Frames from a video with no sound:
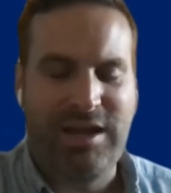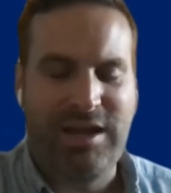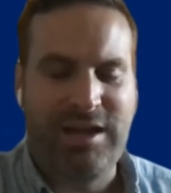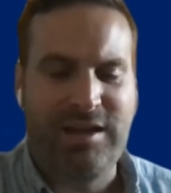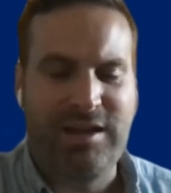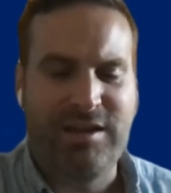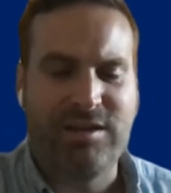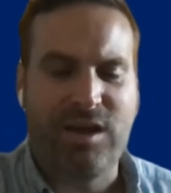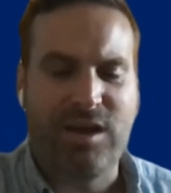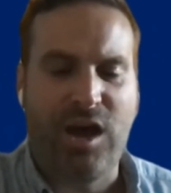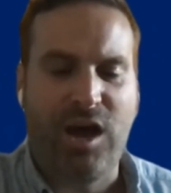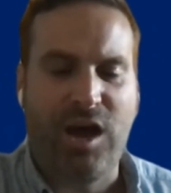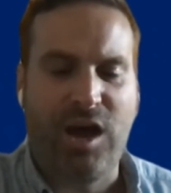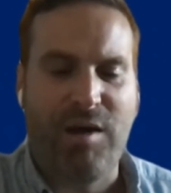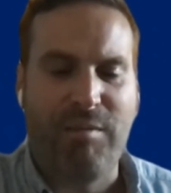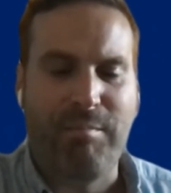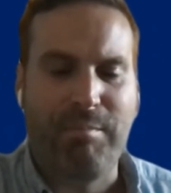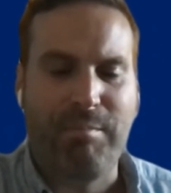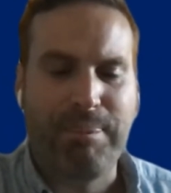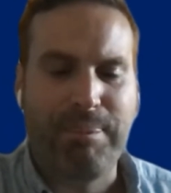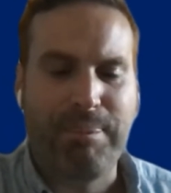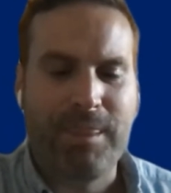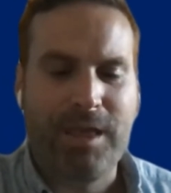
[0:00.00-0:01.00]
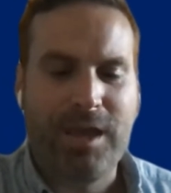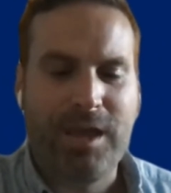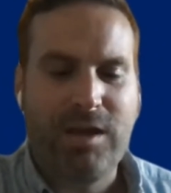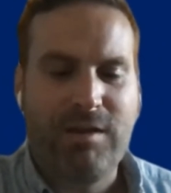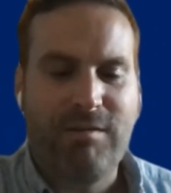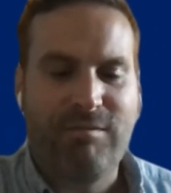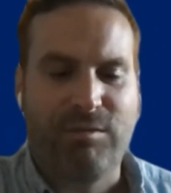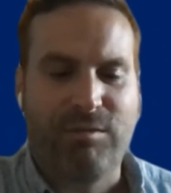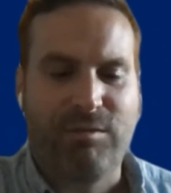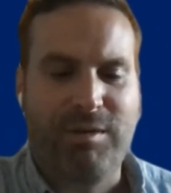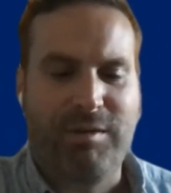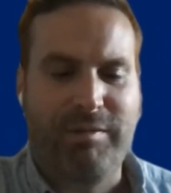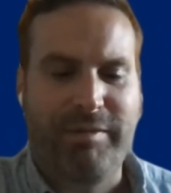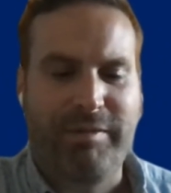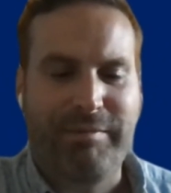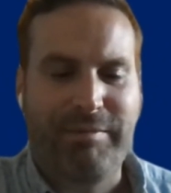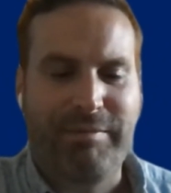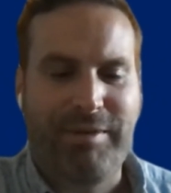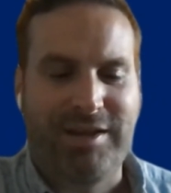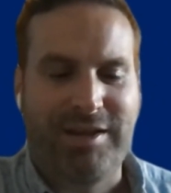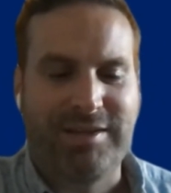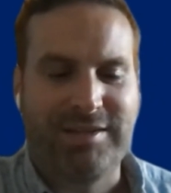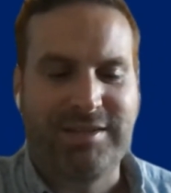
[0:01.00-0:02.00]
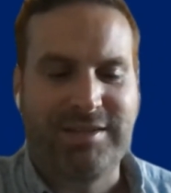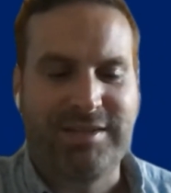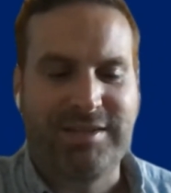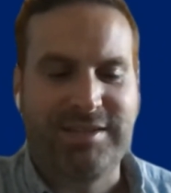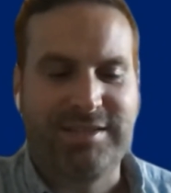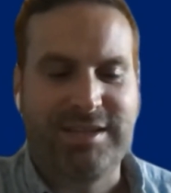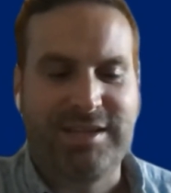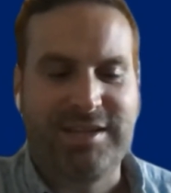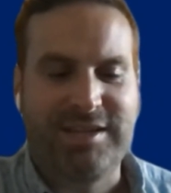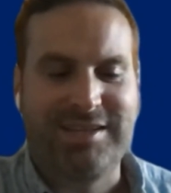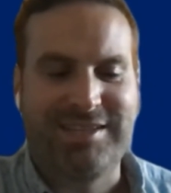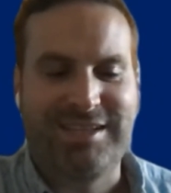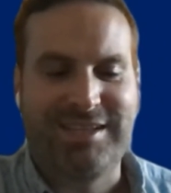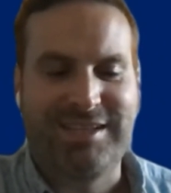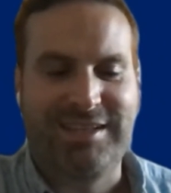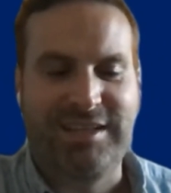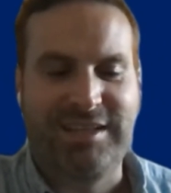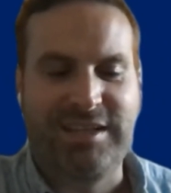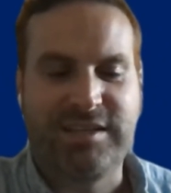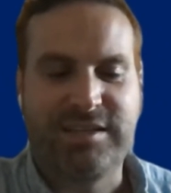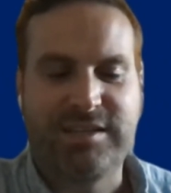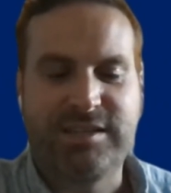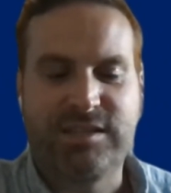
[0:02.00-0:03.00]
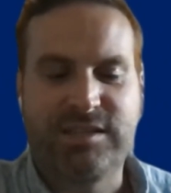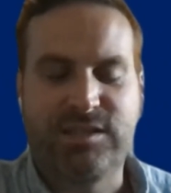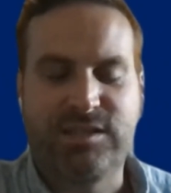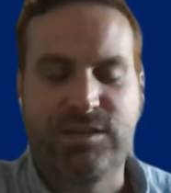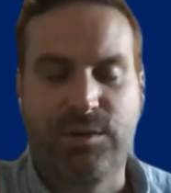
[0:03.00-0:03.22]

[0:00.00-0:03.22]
it, for public policy studies at least.